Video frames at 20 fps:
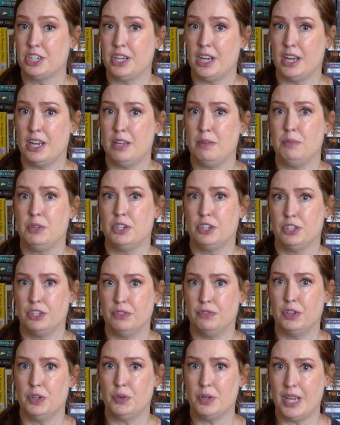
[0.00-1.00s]
time you're
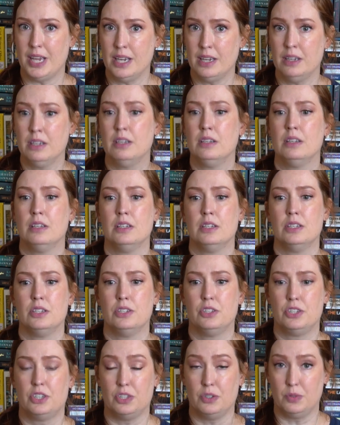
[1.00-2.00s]
devoting
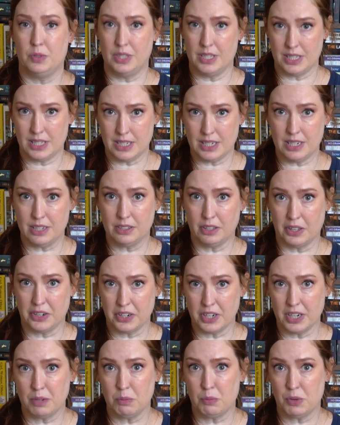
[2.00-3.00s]
to this
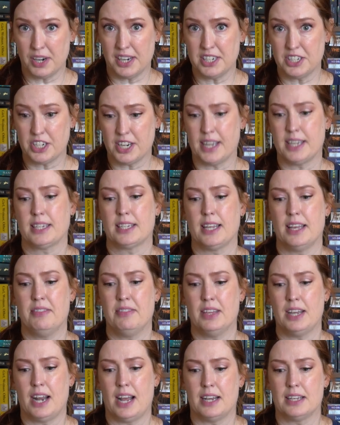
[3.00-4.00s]
decluttering project, and
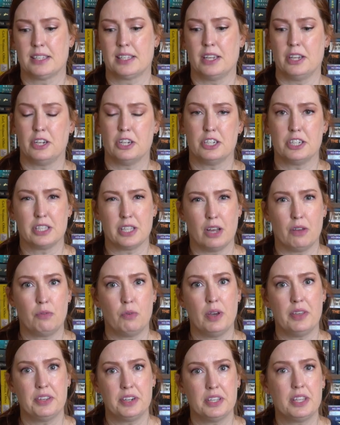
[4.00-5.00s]
then asking yourself
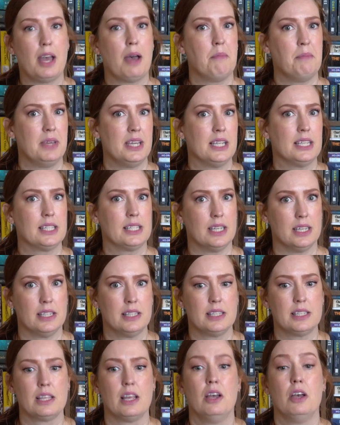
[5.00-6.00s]
whether that makes
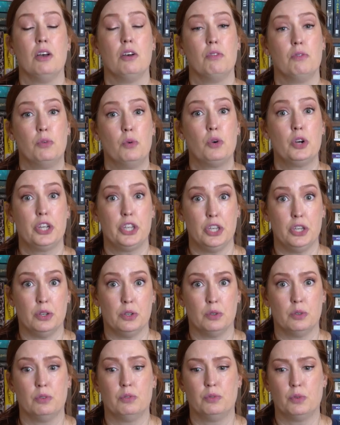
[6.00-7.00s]
sense for
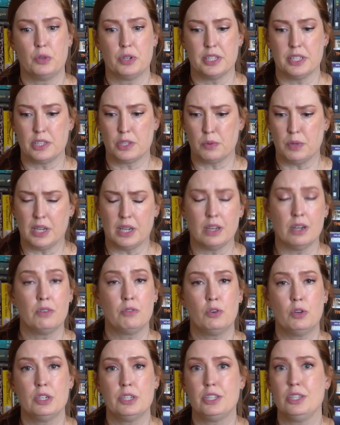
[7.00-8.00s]
you for this week. And
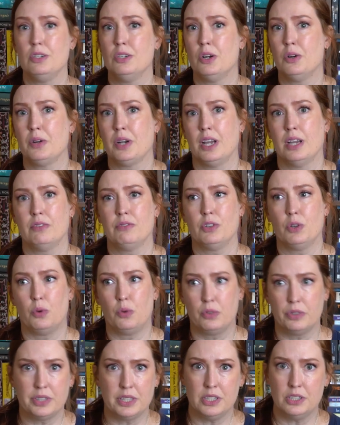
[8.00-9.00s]
of course, you don't have to
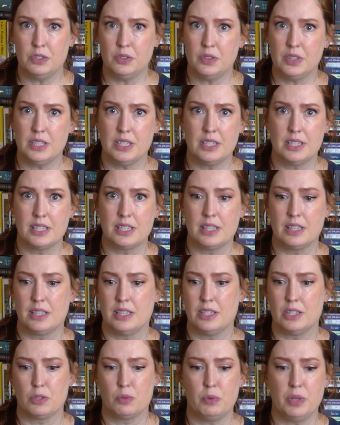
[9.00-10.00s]
only do
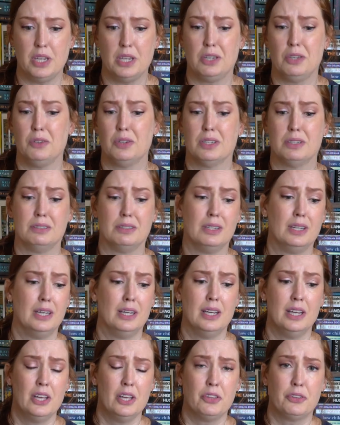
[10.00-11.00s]
this week. You can
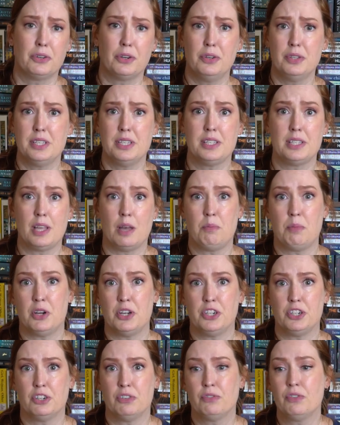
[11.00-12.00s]
throw this up
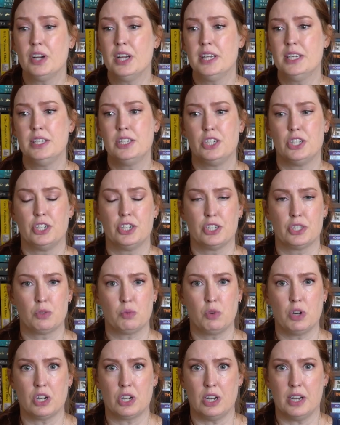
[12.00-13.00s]
on your fridge and just
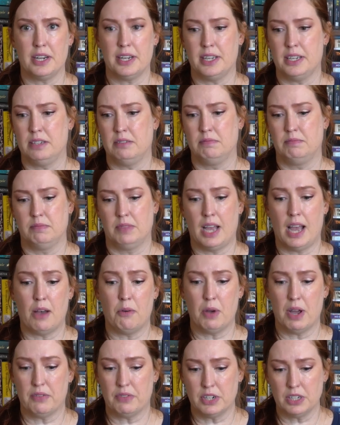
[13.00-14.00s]
work on it
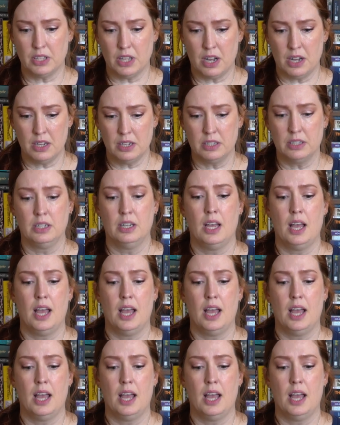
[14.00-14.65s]
however long